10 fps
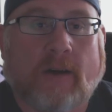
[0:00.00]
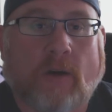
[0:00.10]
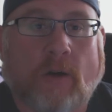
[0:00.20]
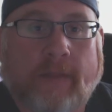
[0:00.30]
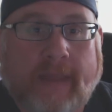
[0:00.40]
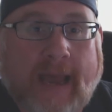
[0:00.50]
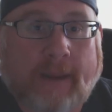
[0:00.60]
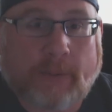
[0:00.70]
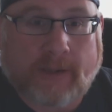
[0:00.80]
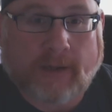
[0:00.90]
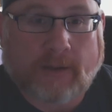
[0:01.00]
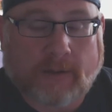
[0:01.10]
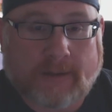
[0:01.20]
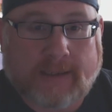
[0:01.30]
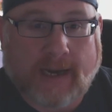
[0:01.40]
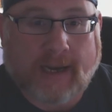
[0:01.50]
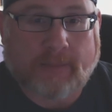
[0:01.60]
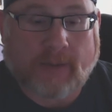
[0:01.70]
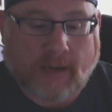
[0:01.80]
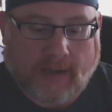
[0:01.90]
on that particular
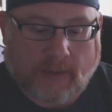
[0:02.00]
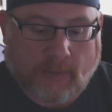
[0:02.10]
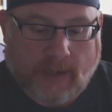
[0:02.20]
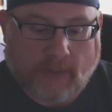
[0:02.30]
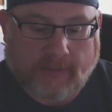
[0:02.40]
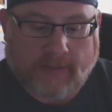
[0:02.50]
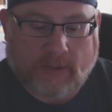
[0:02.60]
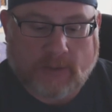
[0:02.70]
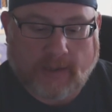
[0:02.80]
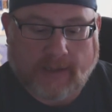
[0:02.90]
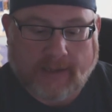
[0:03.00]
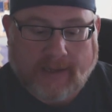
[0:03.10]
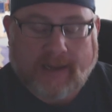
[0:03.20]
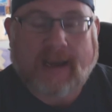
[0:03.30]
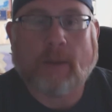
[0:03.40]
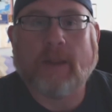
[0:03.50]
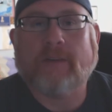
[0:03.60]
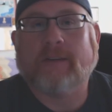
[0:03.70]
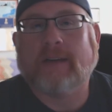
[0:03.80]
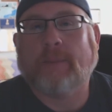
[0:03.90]
time when I was in the trade. I believe
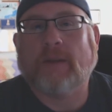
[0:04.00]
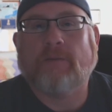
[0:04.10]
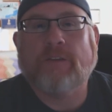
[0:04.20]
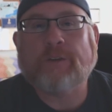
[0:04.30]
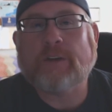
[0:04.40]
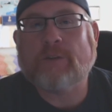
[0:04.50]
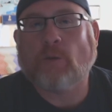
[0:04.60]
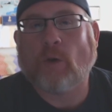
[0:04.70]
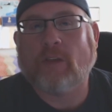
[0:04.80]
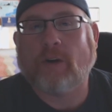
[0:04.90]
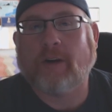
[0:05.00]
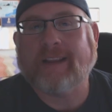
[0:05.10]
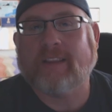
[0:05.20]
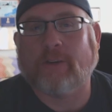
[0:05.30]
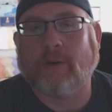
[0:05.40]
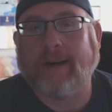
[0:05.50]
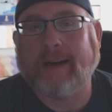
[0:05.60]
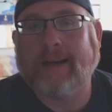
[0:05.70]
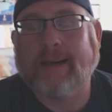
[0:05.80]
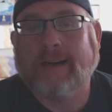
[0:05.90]
it stopped at
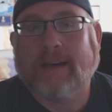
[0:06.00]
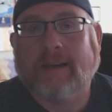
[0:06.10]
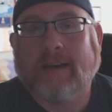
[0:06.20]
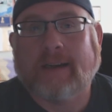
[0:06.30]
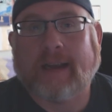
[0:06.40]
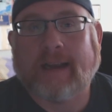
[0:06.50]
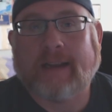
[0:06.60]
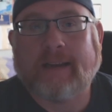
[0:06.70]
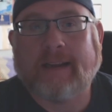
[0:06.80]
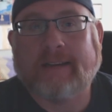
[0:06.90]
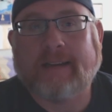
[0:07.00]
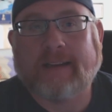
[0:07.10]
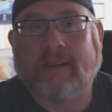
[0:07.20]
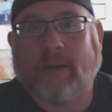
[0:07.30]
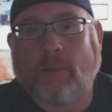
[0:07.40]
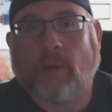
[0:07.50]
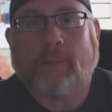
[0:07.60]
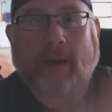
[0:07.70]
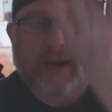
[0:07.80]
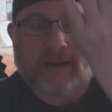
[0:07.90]
54.33, and it
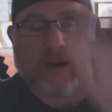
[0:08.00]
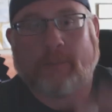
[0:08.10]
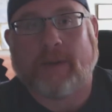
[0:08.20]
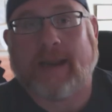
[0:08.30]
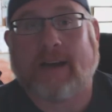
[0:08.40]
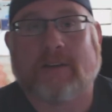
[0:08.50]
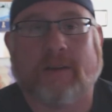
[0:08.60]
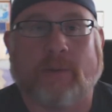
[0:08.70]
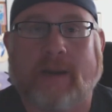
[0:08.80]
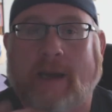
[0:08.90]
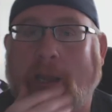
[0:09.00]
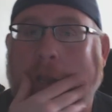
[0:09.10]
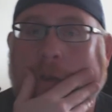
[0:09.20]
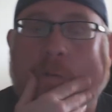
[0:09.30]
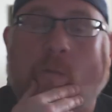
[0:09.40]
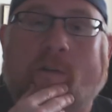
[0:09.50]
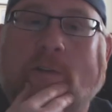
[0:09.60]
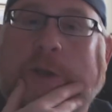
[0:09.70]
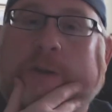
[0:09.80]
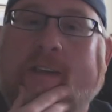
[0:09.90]
went back up. And actually, when I was
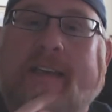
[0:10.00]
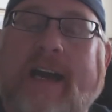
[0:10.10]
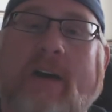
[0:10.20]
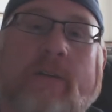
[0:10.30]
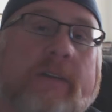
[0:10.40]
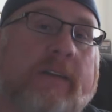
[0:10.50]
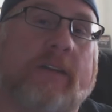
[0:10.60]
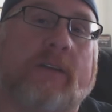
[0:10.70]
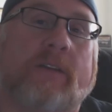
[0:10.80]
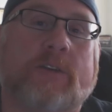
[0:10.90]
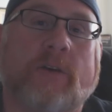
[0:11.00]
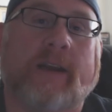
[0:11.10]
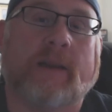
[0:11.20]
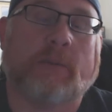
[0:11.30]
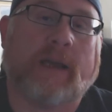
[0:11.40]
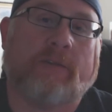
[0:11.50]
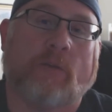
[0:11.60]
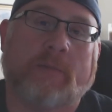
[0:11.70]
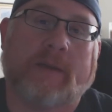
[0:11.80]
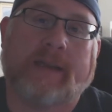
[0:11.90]
closing down the trading
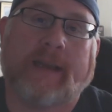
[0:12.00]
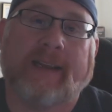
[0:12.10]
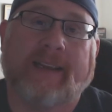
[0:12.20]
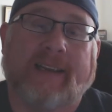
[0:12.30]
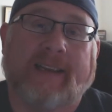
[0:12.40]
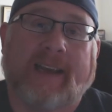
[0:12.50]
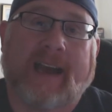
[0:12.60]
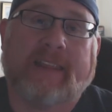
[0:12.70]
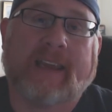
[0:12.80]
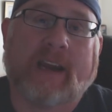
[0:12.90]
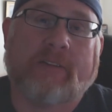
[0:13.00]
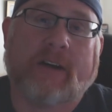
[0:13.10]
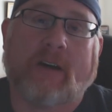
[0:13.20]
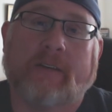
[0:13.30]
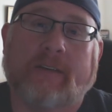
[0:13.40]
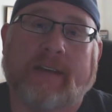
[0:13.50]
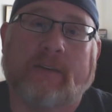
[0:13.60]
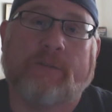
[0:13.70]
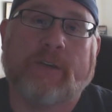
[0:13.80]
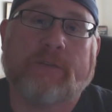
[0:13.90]
platform today, I think I recall
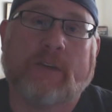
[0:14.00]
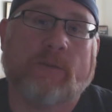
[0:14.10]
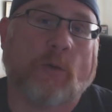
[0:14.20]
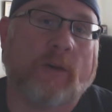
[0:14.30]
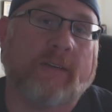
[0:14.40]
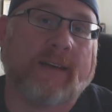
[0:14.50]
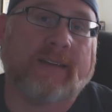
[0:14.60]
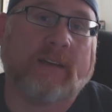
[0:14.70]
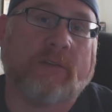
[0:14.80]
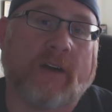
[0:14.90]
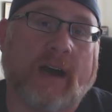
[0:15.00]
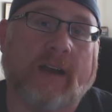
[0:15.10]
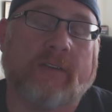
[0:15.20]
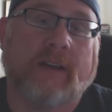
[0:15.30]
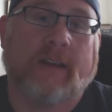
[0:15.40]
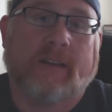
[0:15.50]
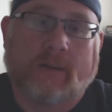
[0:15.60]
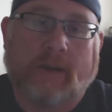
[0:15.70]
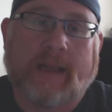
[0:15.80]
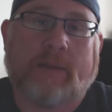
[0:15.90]
seeing 54.65.
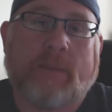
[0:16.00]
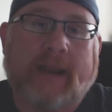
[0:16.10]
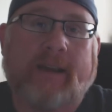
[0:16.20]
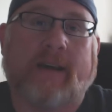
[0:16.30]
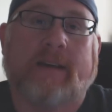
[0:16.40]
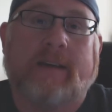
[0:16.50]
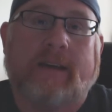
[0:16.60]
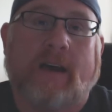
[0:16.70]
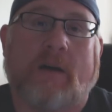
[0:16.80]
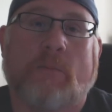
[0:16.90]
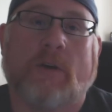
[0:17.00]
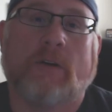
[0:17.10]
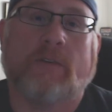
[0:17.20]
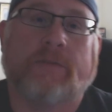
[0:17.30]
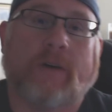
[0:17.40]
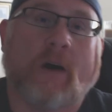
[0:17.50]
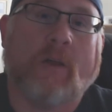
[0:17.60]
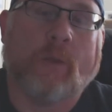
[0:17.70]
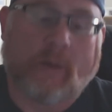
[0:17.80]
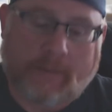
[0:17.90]
So it had made a move
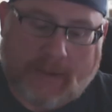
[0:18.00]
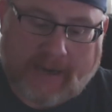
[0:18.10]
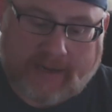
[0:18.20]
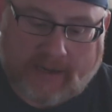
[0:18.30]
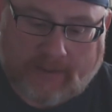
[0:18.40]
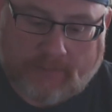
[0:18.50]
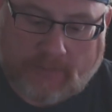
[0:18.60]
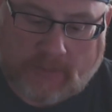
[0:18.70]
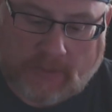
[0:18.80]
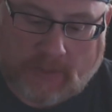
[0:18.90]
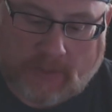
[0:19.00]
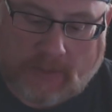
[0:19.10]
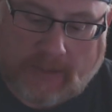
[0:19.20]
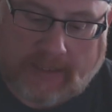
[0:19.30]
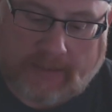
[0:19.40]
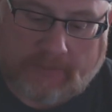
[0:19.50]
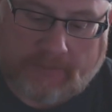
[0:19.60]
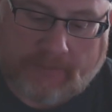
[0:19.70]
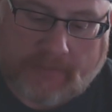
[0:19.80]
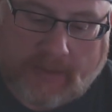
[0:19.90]
all the way back up to
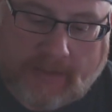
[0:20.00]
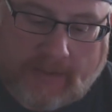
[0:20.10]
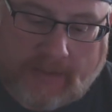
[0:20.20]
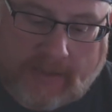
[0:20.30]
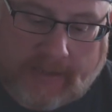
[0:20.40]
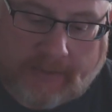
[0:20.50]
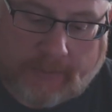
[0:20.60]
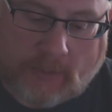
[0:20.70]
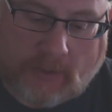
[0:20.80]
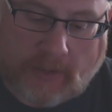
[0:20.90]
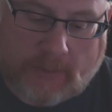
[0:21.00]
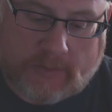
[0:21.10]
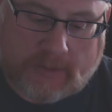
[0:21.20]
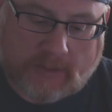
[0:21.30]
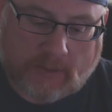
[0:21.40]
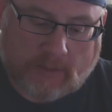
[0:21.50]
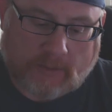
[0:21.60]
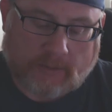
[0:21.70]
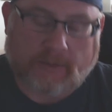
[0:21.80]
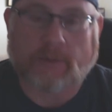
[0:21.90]
real close
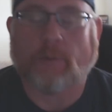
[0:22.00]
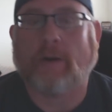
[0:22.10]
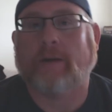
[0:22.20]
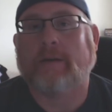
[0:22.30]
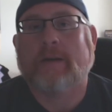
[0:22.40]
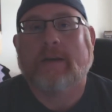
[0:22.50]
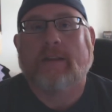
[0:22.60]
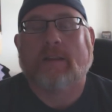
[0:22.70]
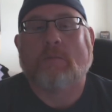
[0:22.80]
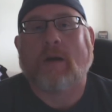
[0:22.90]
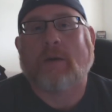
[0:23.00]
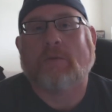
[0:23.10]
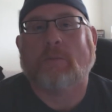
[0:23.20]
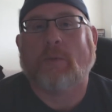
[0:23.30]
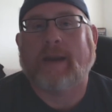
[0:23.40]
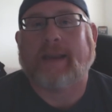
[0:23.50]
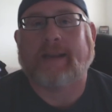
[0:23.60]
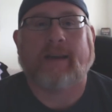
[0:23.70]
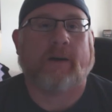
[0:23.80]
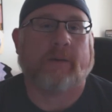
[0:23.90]
to where the market was breaking.
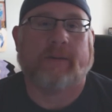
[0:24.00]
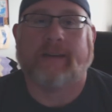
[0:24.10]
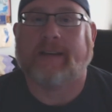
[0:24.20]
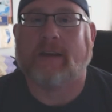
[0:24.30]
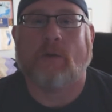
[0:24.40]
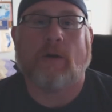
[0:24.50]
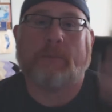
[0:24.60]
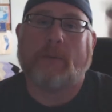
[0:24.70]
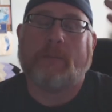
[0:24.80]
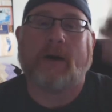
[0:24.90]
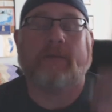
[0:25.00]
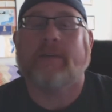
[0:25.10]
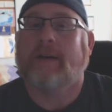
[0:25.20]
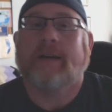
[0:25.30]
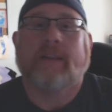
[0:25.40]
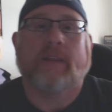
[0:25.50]
Now, did it go up above the